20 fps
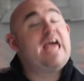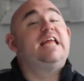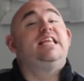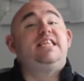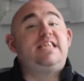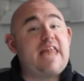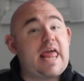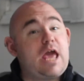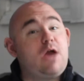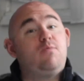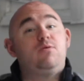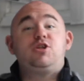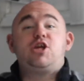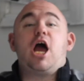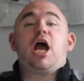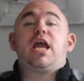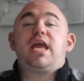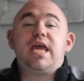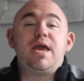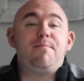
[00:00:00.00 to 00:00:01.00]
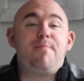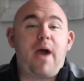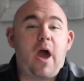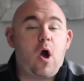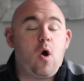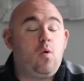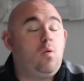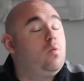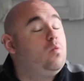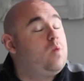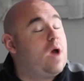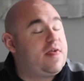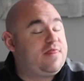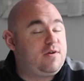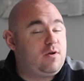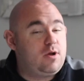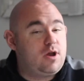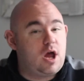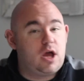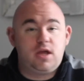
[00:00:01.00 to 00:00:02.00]
Today we're talking about
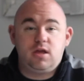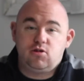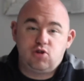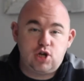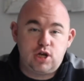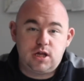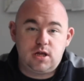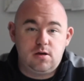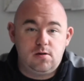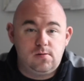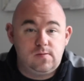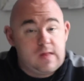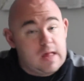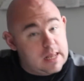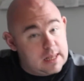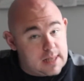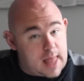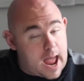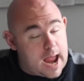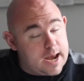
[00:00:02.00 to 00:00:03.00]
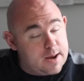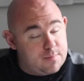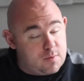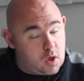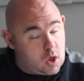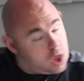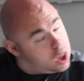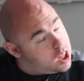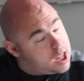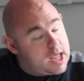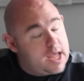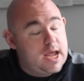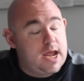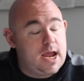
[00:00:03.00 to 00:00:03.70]
whether or not you should use Alignable